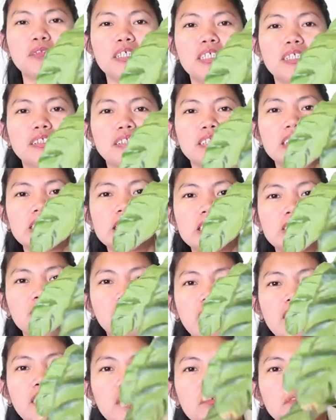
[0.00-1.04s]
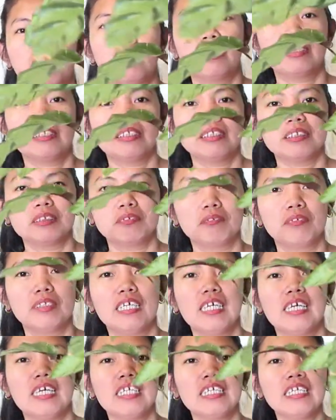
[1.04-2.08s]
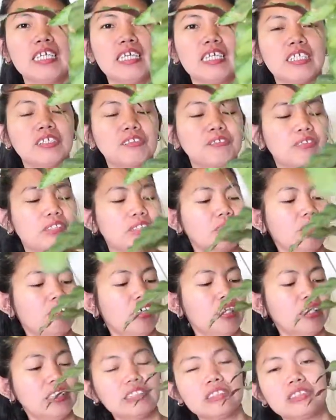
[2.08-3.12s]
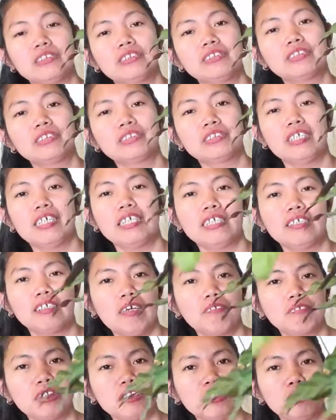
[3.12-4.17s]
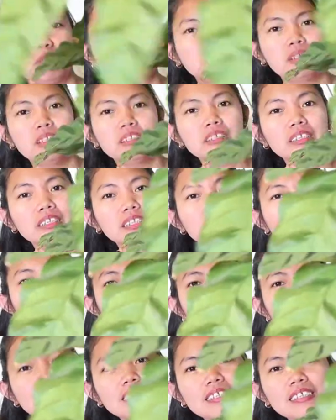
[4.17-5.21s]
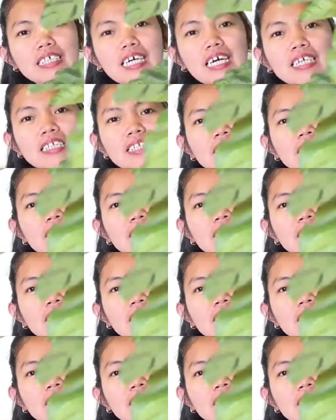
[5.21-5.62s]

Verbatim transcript: main reason why I bought this plant and it was on its own so I grabbed it immediately. I